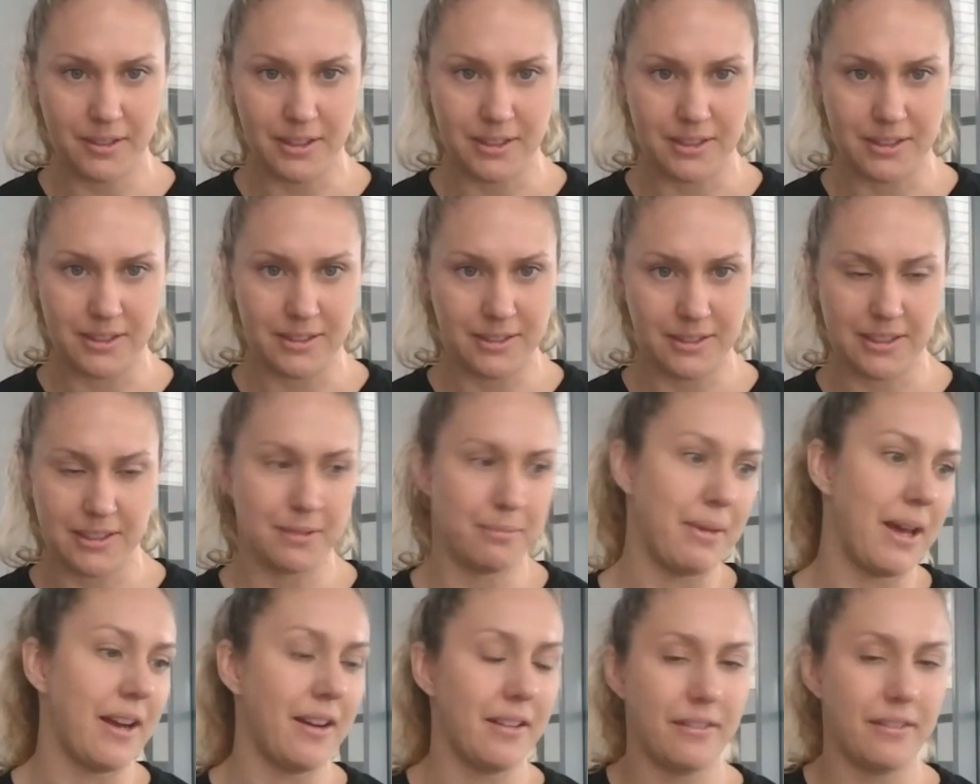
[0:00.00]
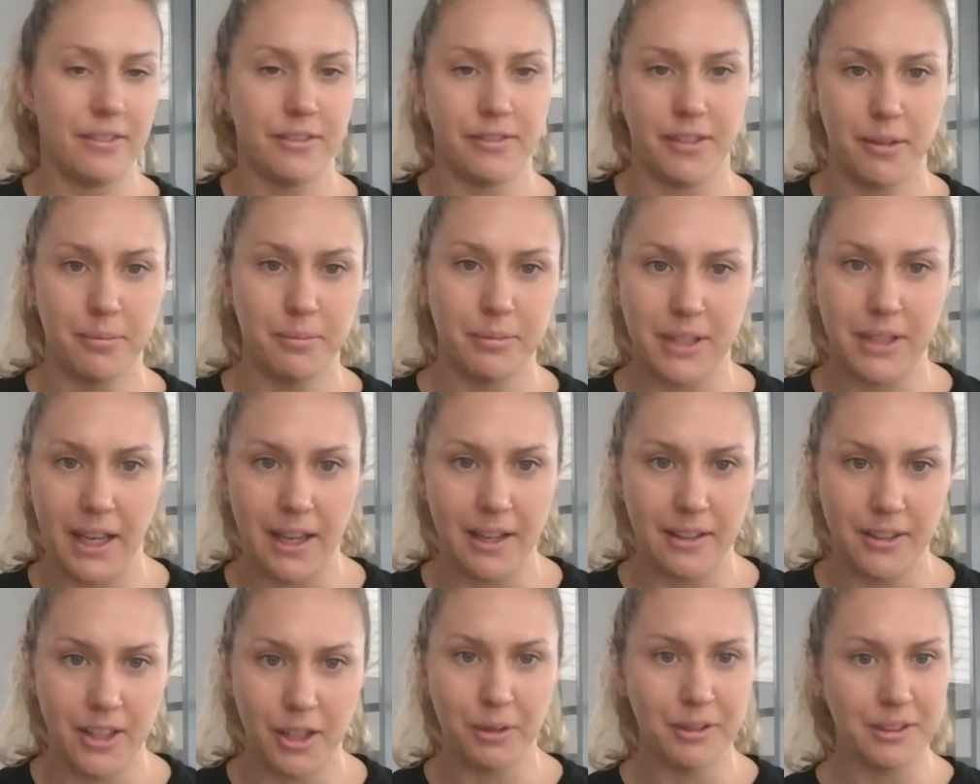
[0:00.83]
It doesn't matter if I'm
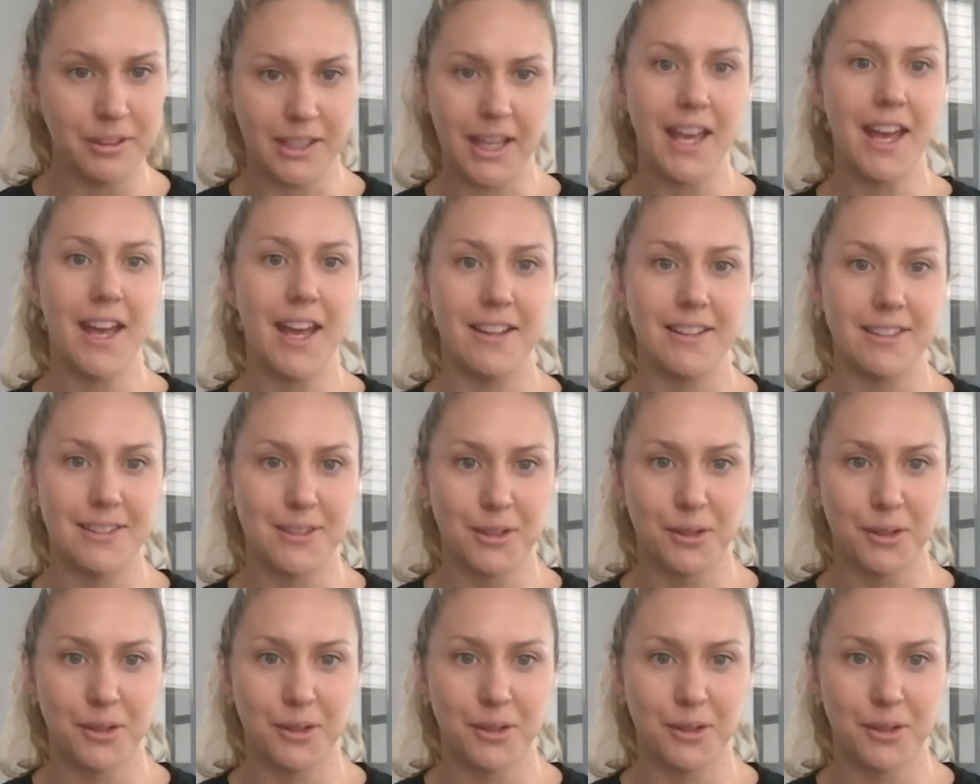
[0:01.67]
gay. No one cares.